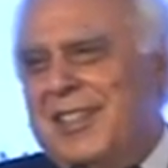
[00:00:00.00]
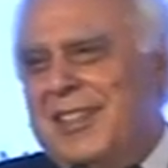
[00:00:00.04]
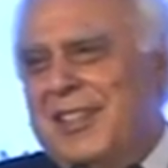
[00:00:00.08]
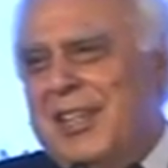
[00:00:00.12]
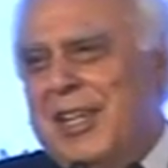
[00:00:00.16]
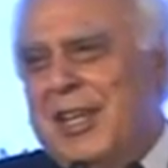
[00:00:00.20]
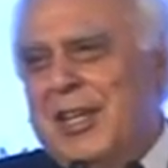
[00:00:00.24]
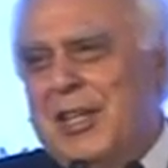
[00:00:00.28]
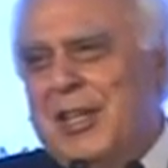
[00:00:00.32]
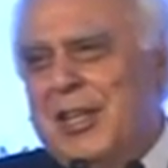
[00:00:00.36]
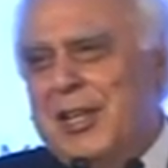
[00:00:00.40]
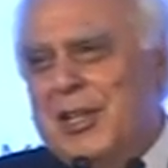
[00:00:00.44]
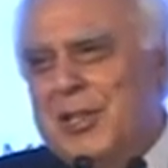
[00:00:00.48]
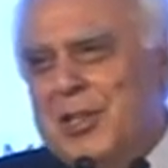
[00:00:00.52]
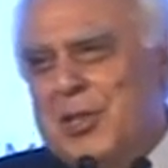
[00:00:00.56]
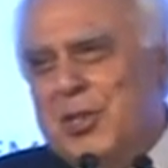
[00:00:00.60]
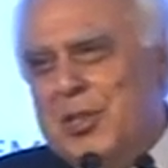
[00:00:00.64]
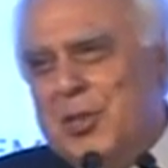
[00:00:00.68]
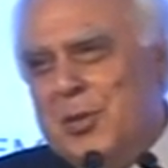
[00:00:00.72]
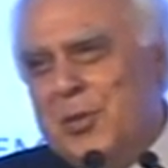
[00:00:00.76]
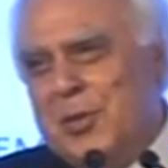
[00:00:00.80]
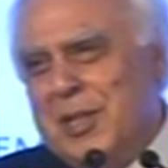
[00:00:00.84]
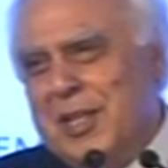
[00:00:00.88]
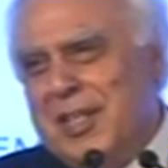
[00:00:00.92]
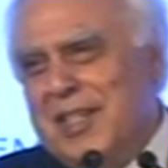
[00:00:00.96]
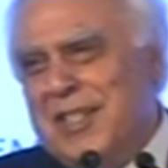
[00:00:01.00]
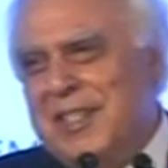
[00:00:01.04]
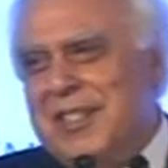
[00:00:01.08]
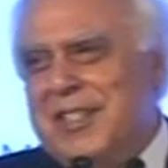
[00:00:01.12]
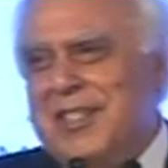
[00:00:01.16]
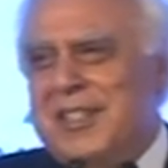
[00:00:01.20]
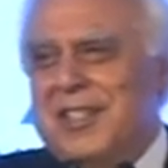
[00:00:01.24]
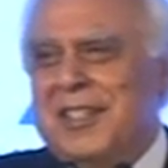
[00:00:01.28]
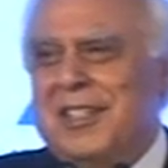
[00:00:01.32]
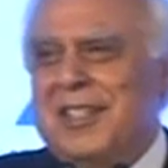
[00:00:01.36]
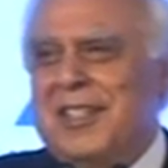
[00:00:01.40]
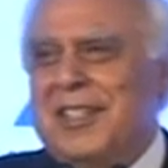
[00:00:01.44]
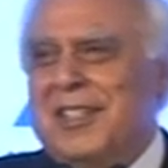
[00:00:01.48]
The Indian
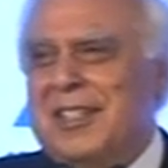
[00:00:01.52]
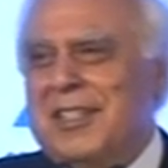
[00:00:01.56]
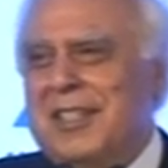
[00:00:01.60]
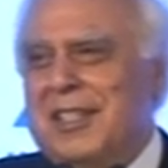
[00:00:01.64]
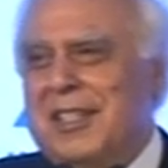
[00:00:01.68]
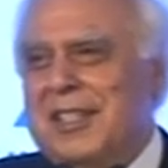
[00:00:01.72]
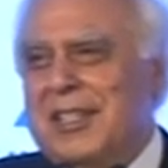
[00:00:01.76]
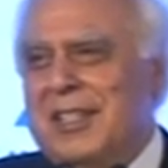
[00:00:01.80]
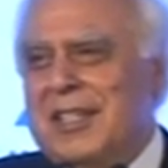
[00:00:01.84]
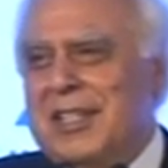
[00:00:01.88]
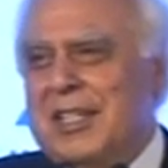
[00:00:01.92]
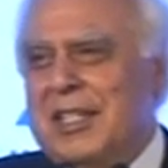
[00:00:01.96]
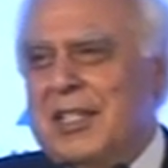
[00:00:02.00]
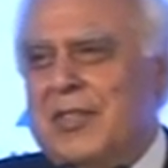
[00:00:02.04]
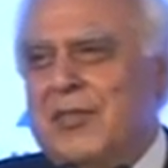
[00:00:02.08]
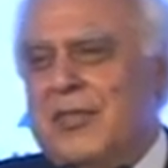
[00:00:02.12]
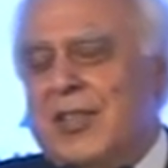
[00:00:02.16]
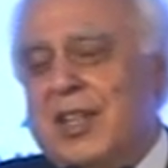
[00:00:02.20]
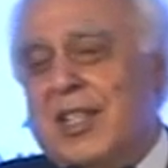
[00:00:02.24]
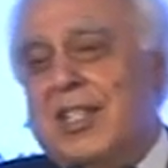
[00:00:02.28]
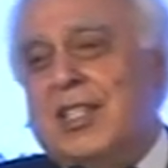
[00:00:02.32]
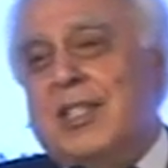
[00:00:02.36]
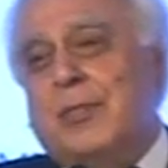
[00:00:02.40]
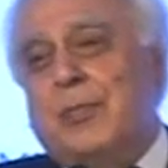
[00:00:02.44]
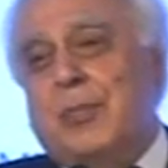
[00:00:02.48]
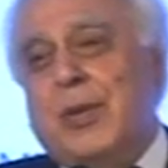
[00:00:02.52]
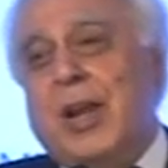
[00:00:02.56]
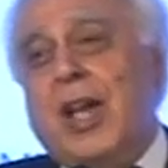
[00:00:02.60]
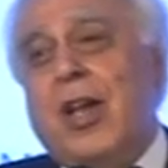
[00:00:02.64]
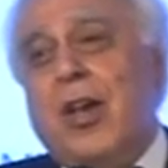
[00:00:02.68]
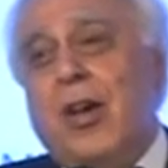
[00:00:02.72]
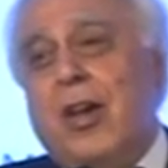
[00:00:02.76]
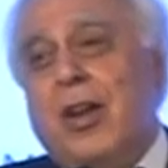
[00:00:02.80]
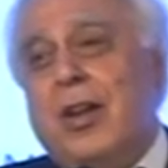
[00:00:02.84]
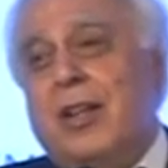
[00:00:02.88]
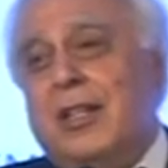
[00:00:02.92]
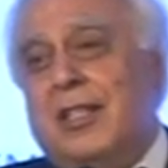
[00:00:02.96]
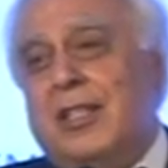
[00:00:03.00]
student, his first
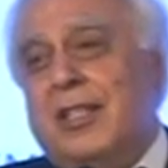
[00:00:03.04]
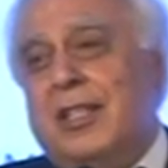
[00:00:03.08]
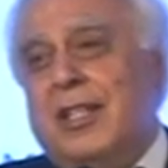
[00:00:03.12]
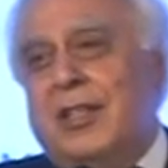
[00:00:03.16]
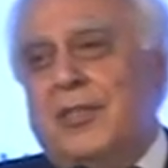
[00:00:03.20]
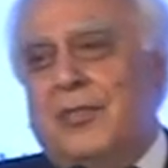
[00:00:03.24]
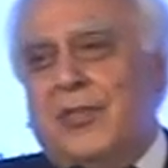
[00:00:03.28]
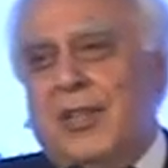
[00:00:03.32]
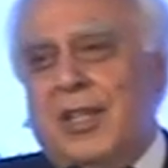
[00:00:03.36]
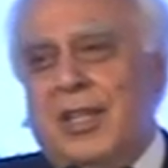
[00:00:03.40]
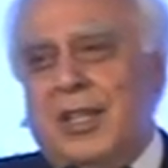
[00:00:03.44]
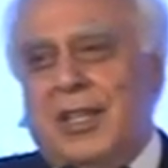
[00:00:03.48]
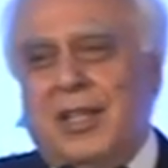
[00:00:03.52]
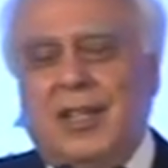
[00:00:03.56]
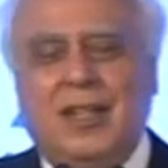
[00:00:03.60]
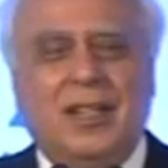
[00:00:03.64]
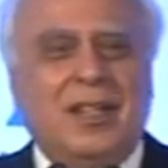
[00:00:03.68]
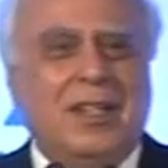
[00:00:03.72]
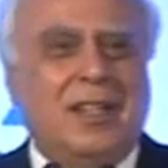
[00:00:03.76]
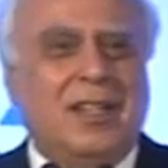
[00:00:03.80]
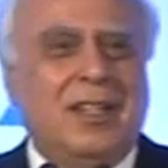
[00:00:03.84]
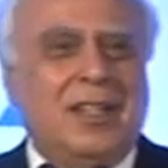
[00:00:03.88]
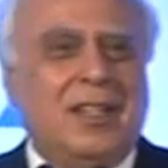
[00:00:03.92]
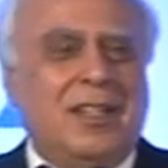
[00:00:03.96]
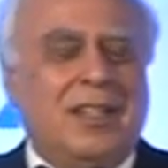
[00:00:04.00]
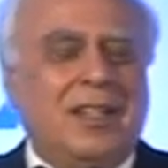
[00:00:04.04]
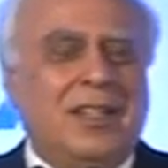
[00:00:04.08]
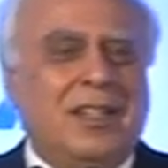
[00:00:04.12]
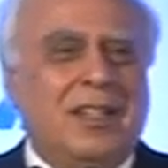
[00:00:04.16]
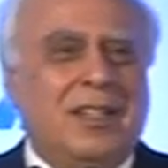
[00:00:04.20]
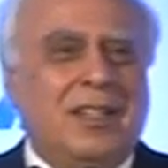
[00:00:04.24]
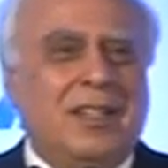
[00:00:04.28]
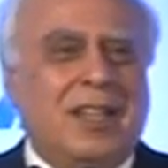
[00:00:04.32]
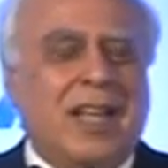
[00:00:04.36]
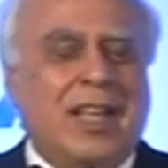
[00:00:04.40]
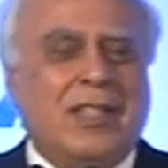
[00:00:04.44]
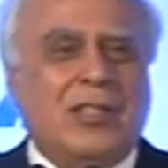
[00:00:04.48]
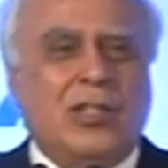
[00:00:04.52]
priority, if he
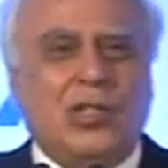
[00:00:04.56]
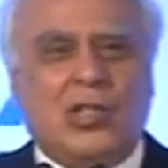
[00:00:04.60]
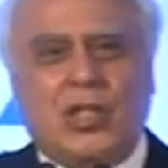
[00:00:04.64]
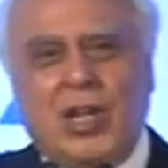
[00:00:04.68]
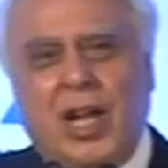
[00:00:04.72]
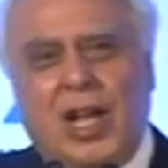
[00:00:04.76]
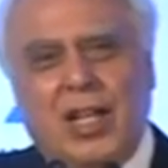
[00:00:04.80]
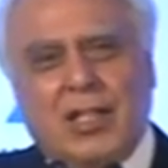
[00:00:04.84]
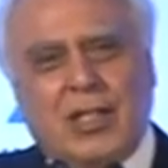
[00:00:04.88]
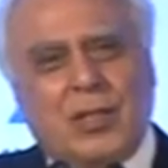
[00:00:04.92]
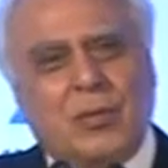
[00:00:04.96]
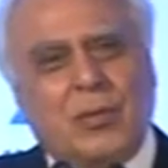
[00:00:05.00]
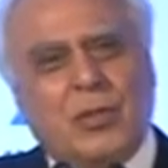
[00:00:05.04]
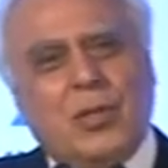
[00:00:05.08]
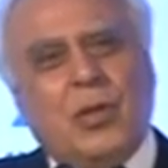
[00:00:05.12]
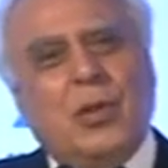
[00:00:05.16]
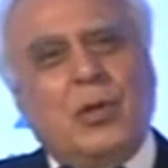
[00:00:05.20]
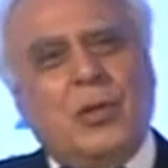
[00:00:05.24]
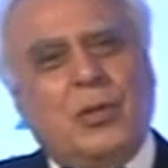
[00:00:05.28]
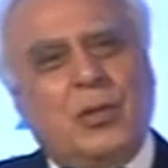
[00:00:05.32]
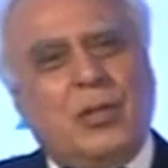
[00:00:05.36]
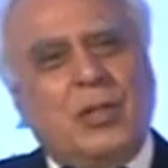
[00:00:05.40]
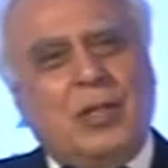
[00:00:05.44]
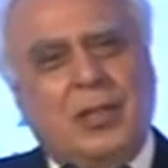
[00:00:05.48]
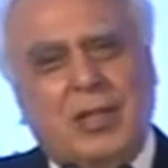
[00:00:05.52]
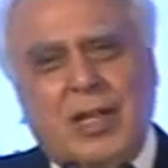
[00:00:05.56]
has a chance, would go to the